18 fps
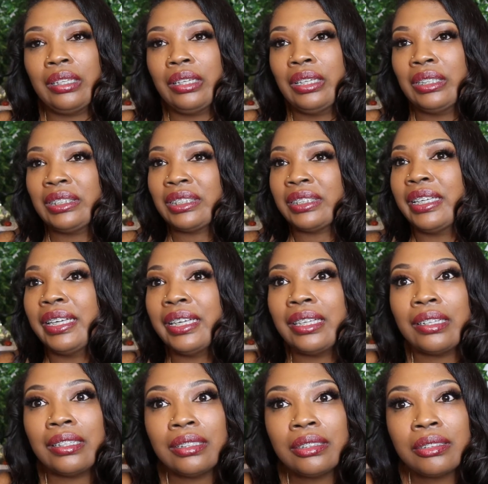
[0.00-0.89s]
it's
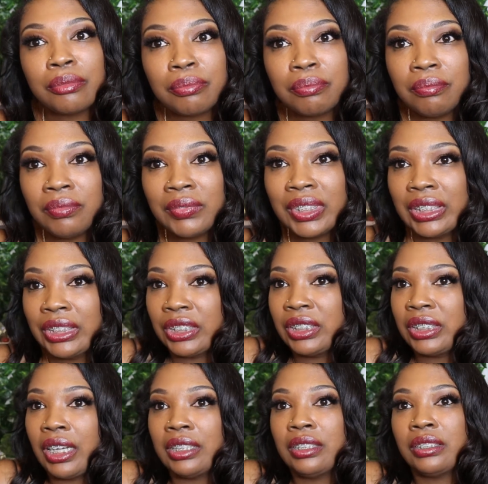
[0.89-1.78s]
skin. It's
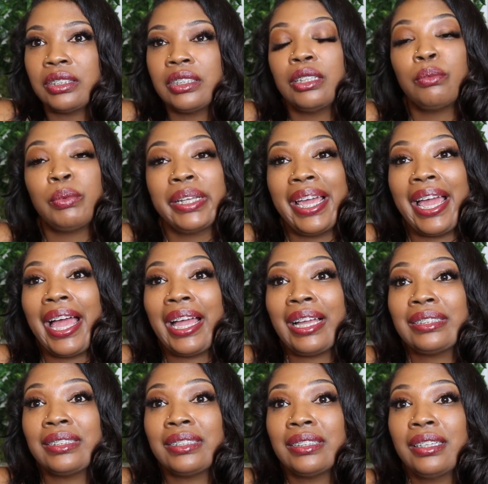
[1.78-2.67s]
just how your skin
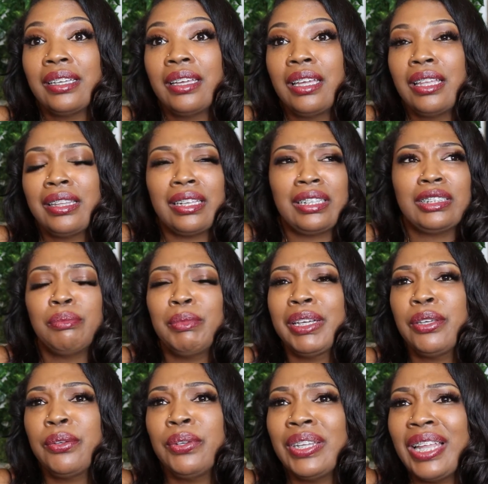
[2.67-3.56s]
reacts. That doesn't
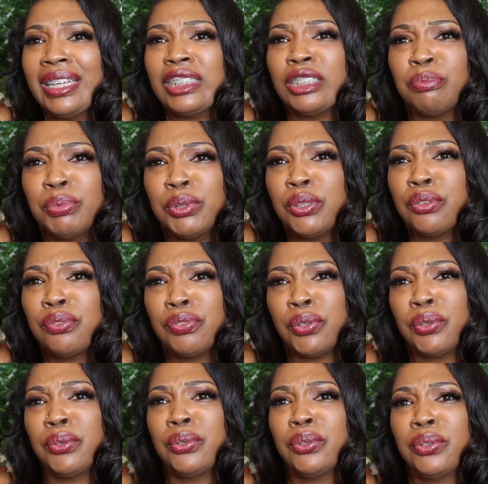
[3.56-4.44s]
make you less
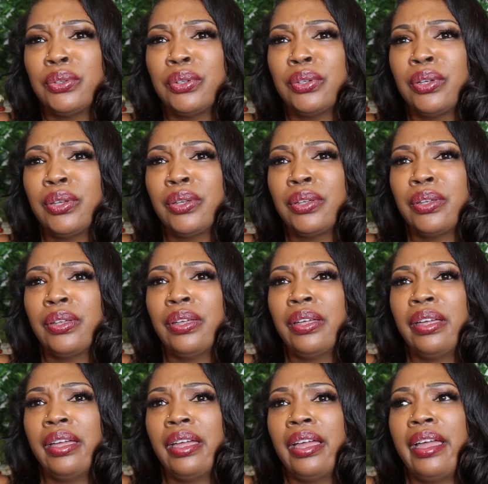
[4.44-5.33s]
beautiful.
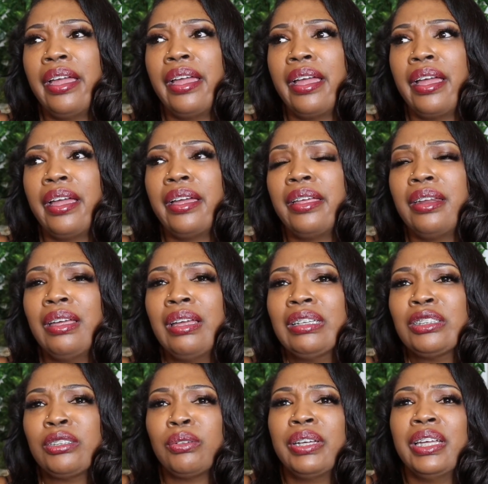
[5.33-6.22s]
And
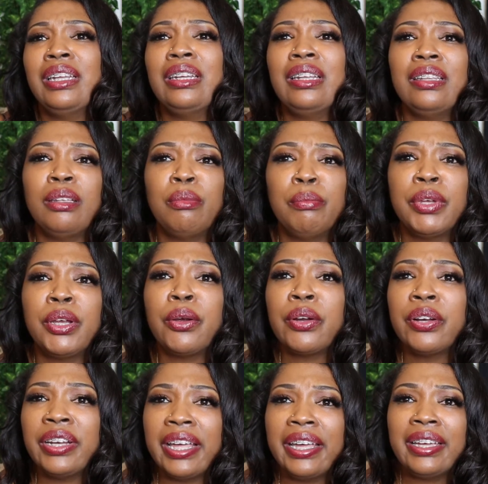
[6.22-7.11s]
so getting in the
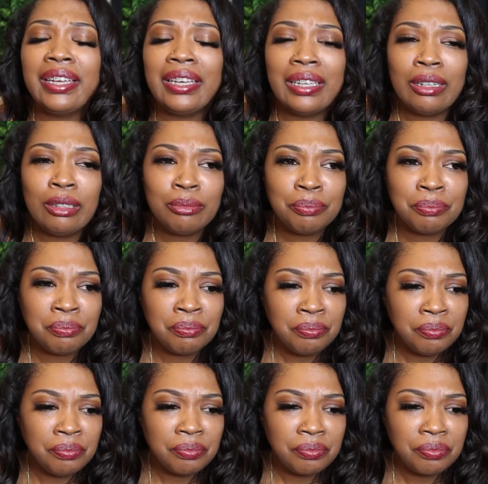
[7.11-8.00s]
mirror naked
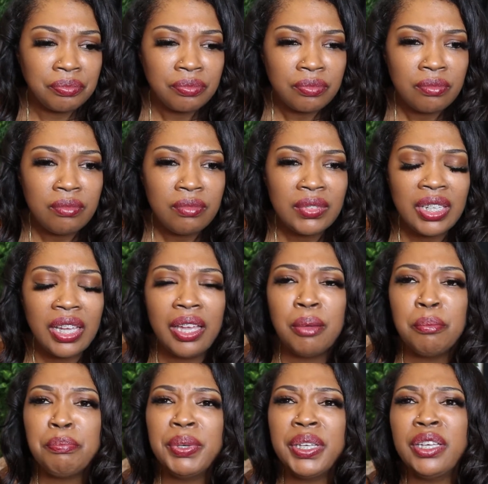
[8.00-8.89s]

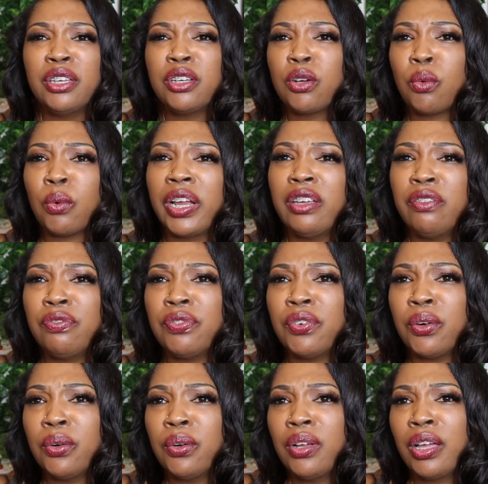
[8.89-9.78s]
and being
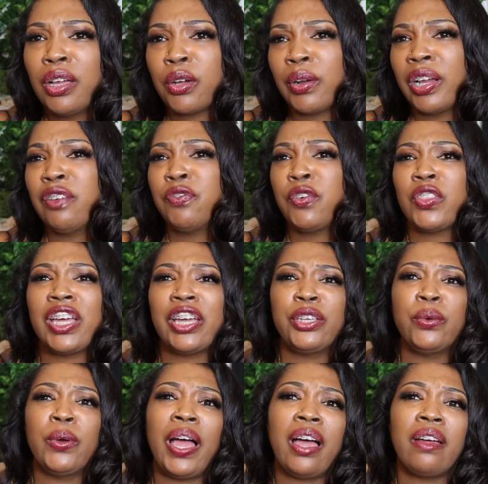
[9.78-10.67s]
grateful
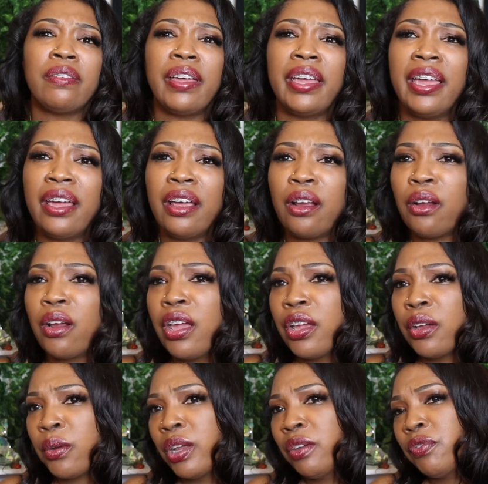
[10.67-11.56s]
that you have hair,
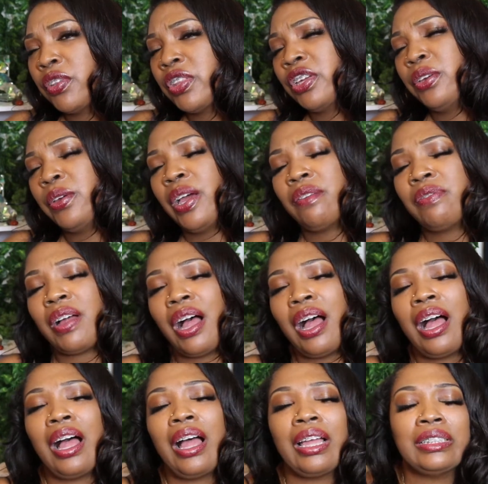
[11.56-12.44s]
grateful that you have
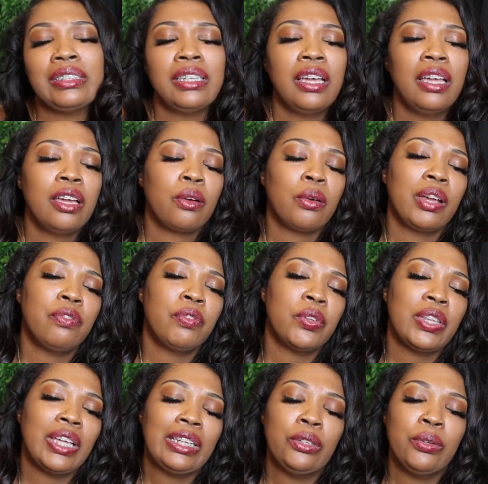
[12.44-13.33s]
eyes,
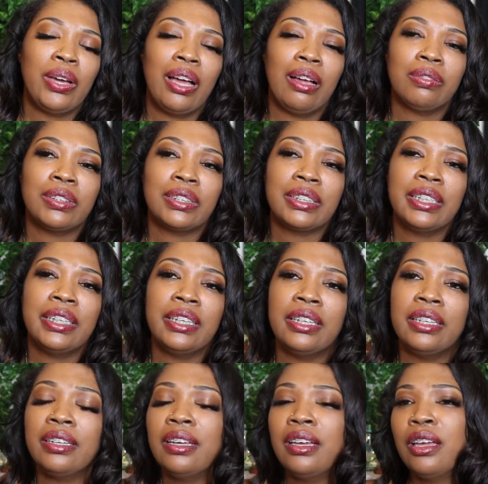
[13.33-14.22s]
grateful that you have
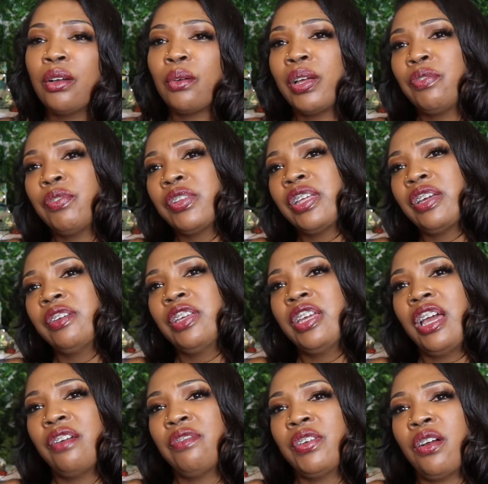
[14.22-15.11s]
skin, grateful that
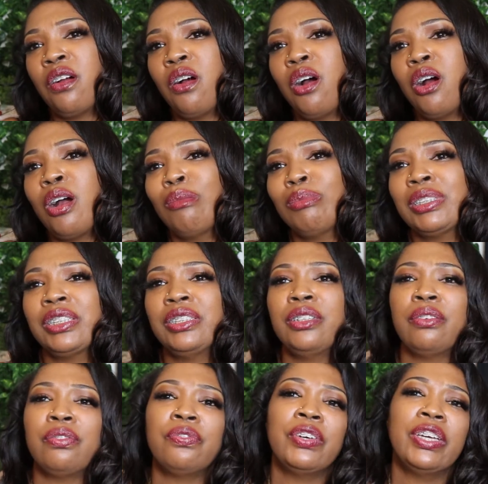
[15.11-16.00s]
you have your arms
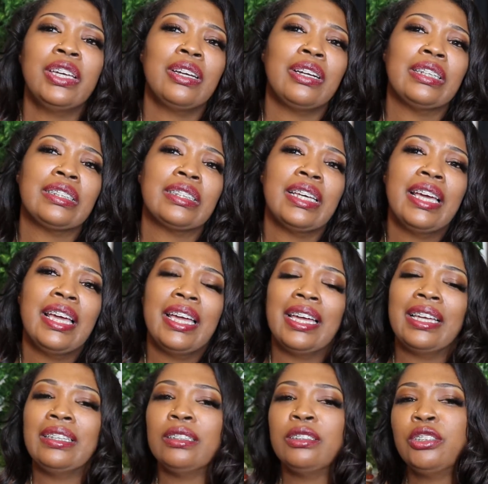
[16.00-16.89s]
and your fingers
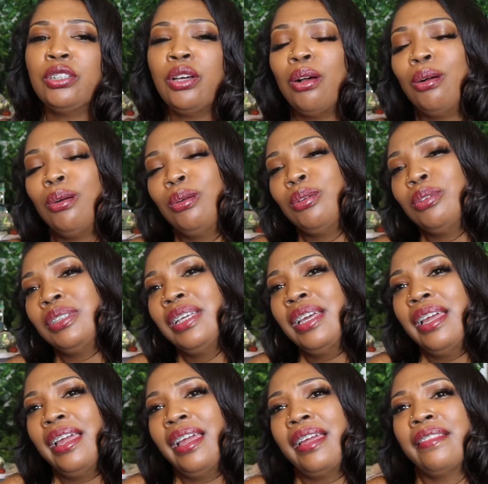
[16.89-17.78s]
and your toes,
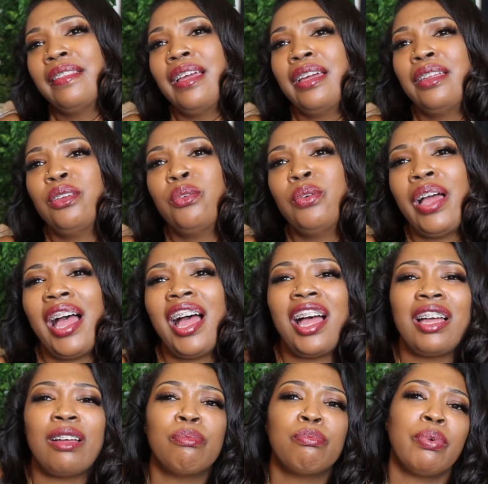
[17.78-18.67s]
and that you
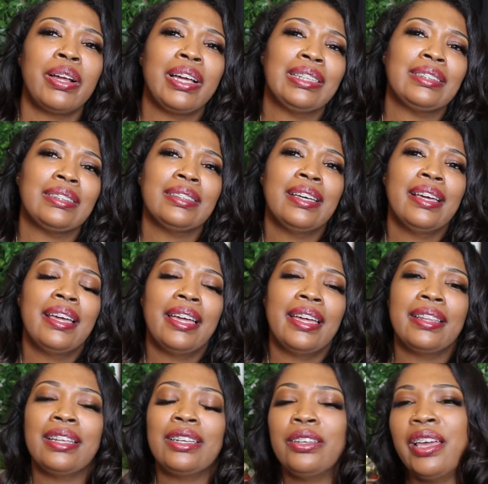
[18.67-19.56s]
have breasts
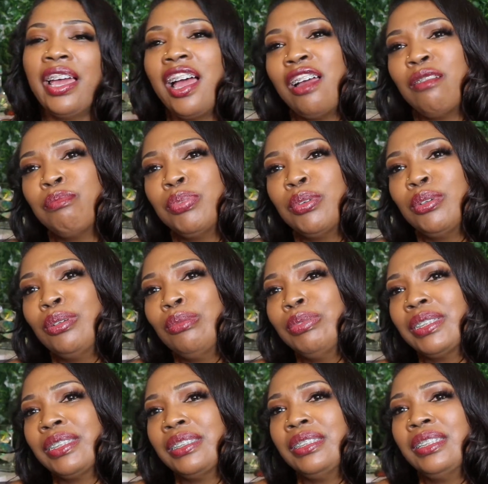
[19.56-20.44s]
and that you have
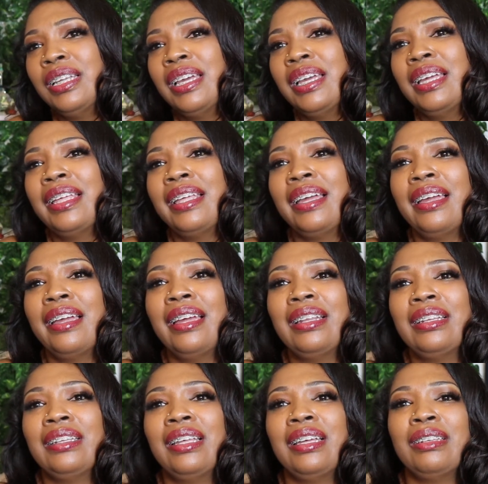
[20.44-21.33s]
boobs,
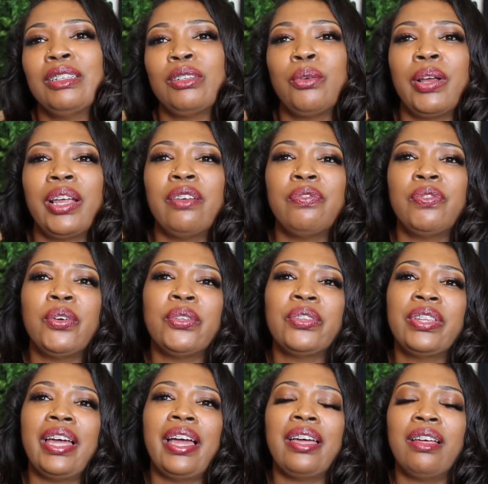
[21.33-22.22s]
and
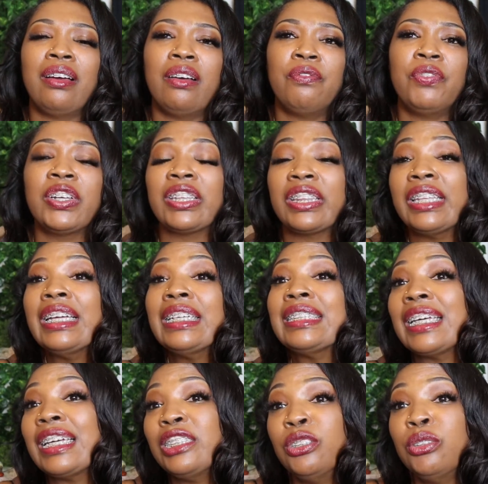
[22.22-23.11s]
grateful that for the
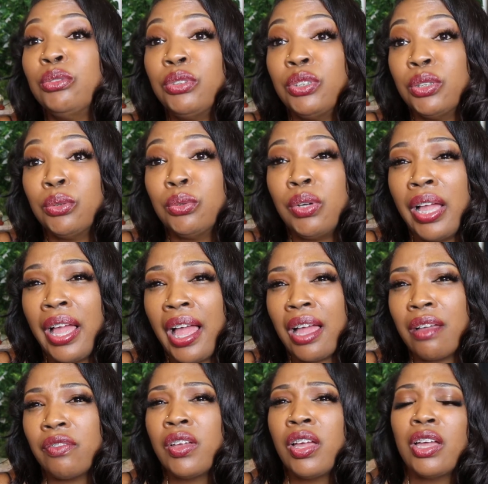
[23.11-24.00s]
things that you do
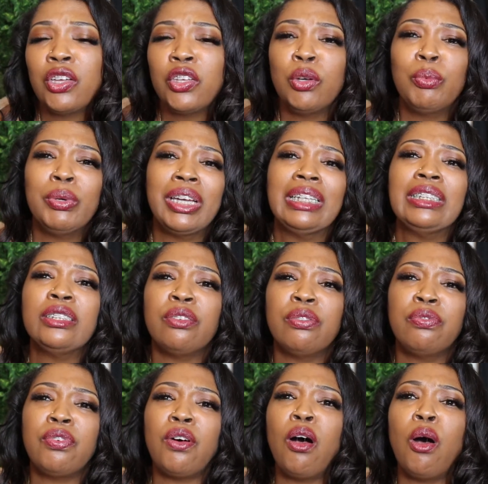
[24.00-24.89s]
have, you'll begin to
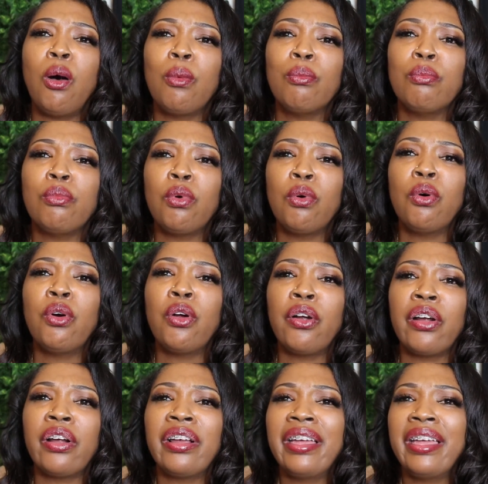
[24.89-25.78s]
fall
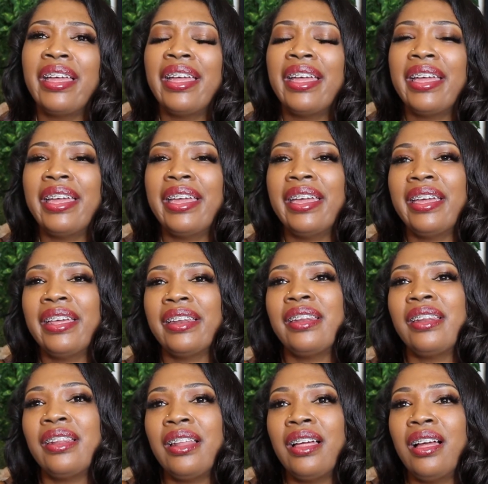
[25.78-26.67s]
more
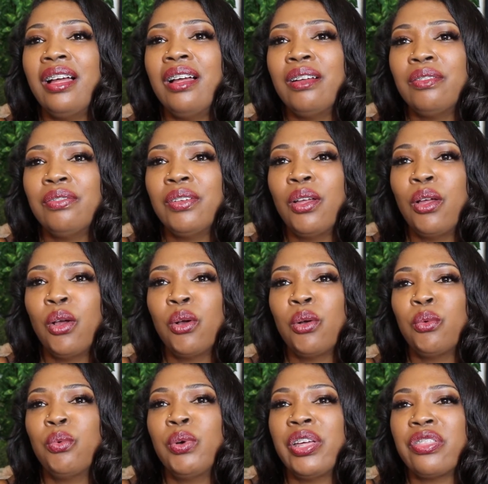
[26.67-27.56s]
in love
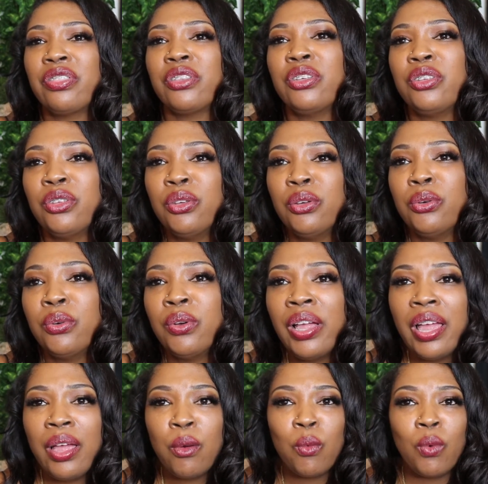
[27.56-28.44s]
with you.
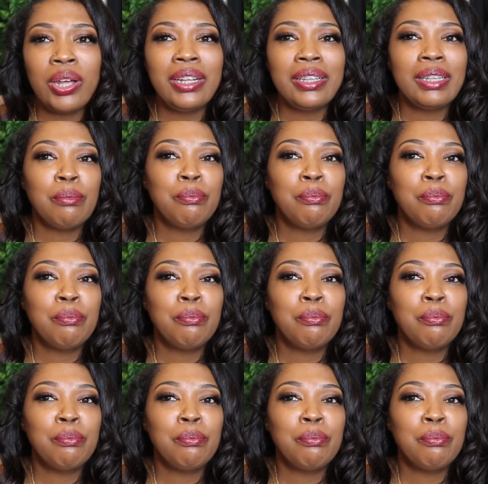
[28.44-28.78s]
One of